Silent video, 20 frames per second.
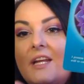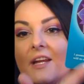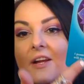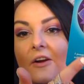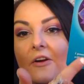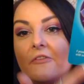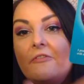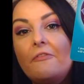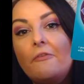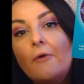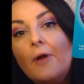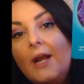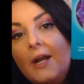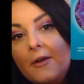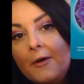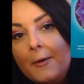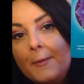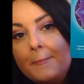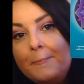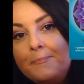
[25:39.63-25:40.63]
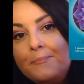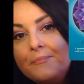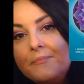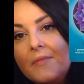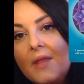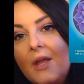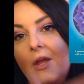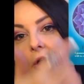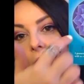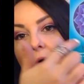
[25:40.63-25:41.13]
here freedom
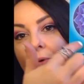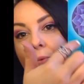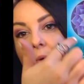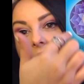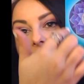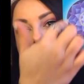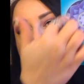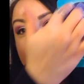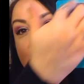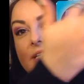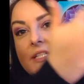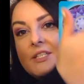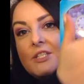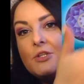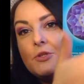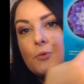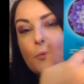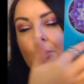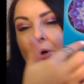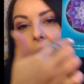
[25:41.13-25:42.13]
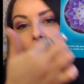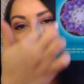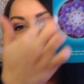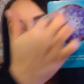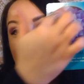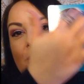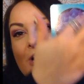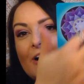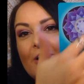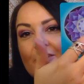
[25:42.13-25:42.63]
with this
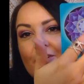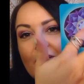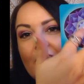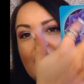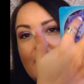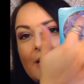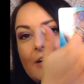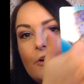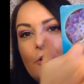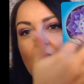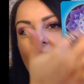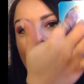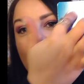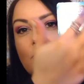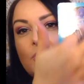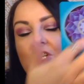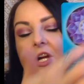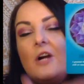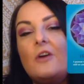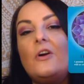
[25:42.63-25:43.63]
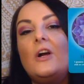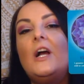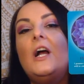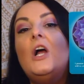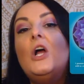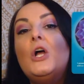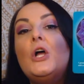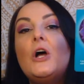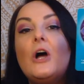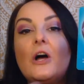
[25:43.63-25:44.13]
throat chakra and crown
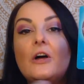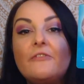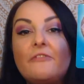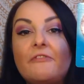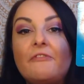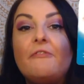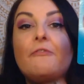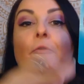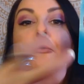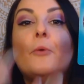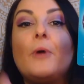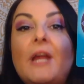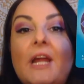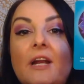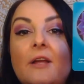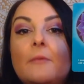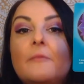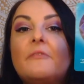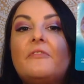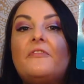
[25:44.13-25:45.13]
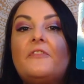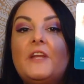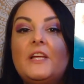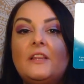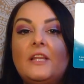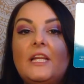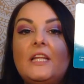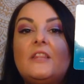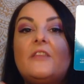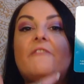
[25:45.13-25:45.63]
chakra of freedom
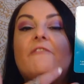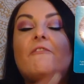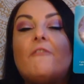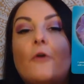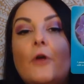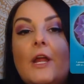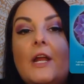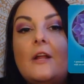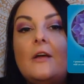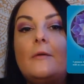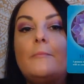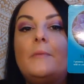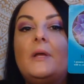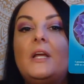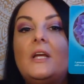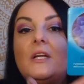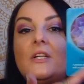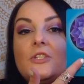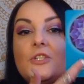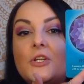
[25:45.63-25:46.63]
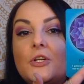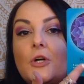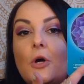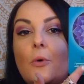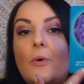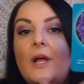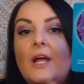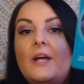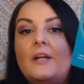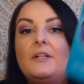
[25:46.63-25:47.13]
feeling the freedom to
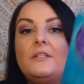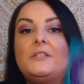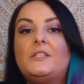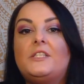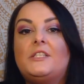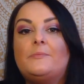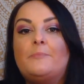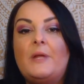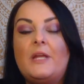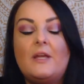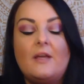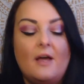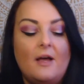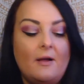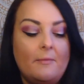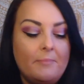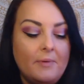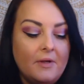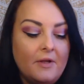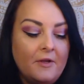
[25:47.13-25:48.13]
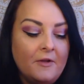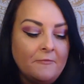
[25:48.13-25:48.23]
go ahead and speak up